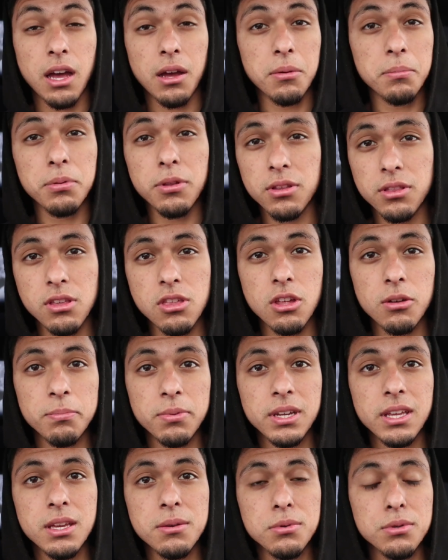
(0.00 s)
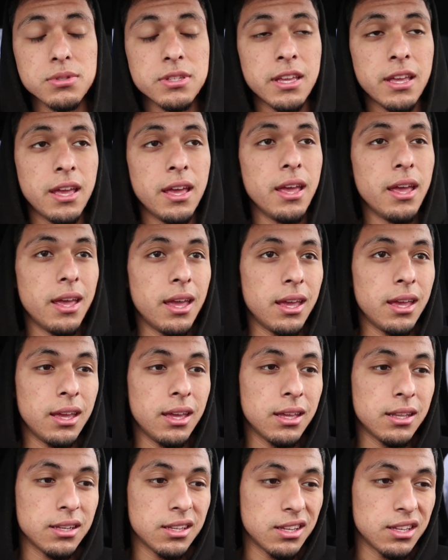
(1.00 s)
I unplugged the jumper cables
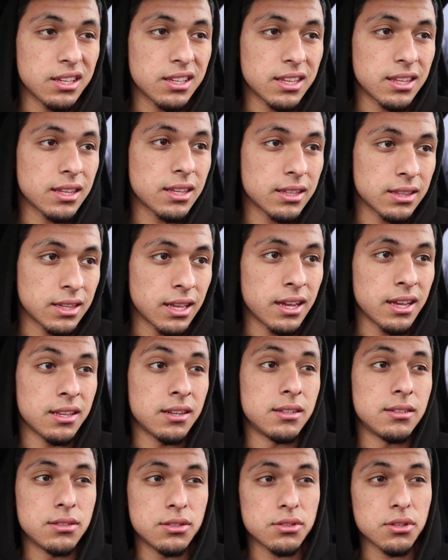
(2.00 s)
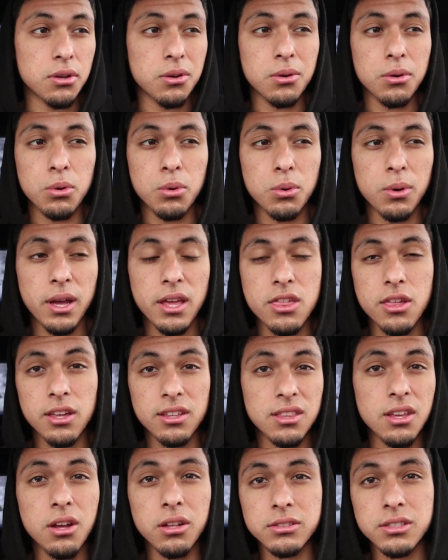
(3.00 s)
and it died. So I
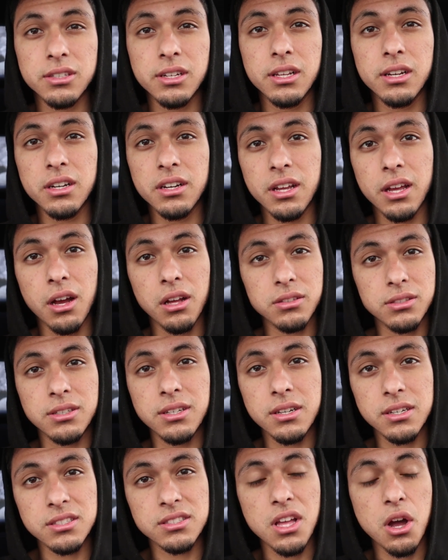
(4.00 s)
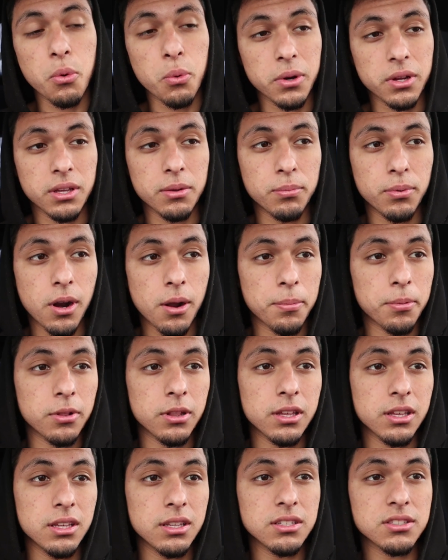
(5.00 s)
checked the alternator. The alternator is not working
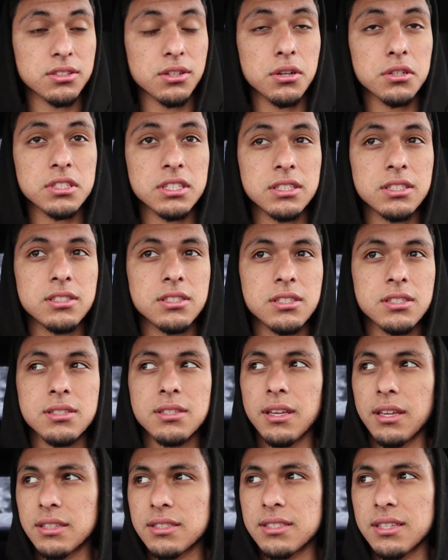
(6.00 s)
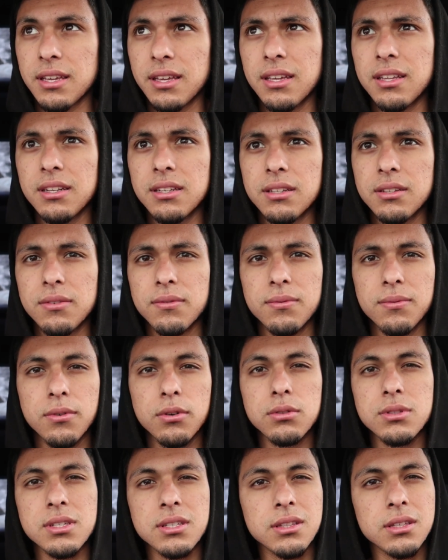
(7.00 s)
properly. It is charging just like 10
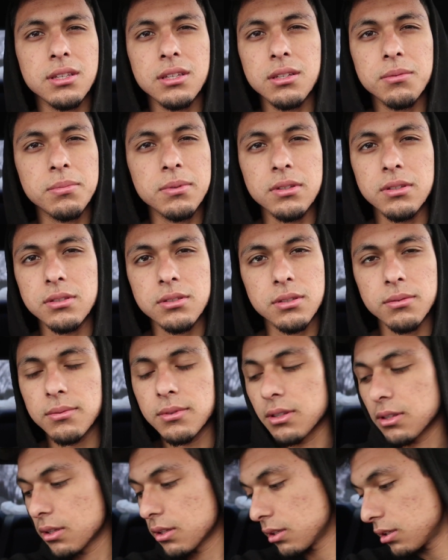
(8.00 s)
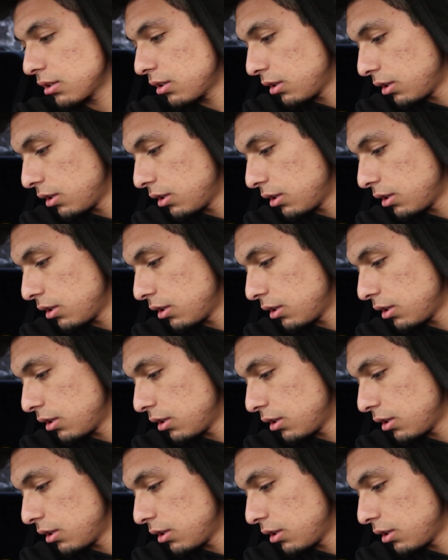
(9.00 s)
volts, I think it'd be, something like that.